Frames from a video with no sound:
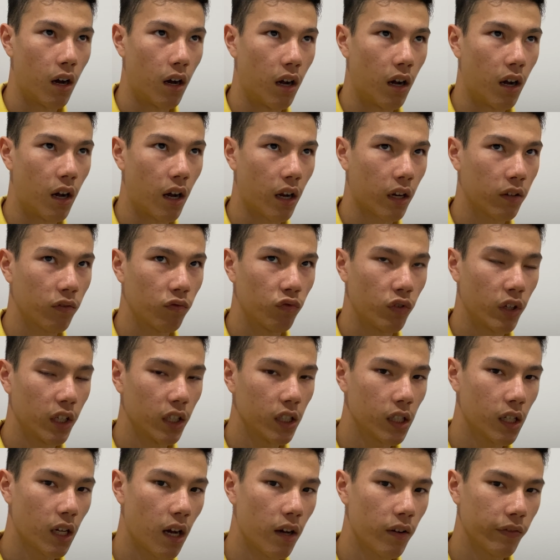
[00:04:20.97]
I really
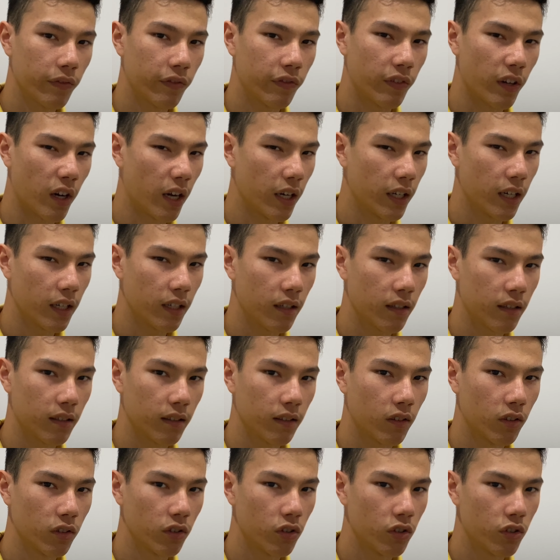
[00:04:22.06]
can't find anything
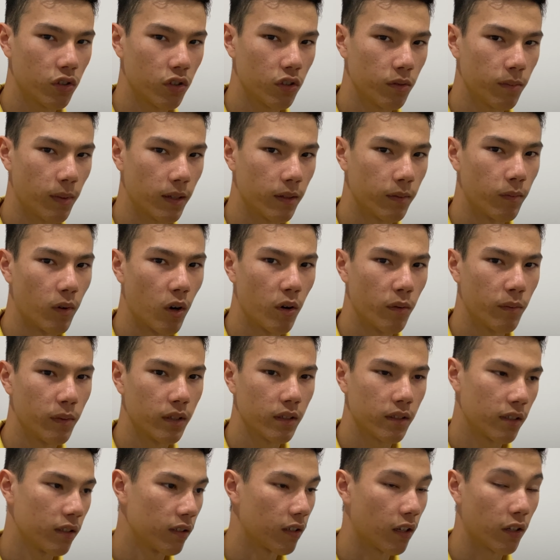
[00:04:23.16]
on YouTube at the moment
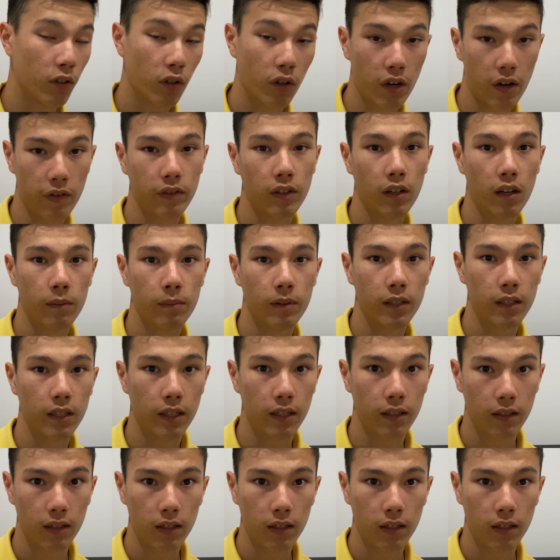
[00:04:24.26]
since I don't have the iPad Air.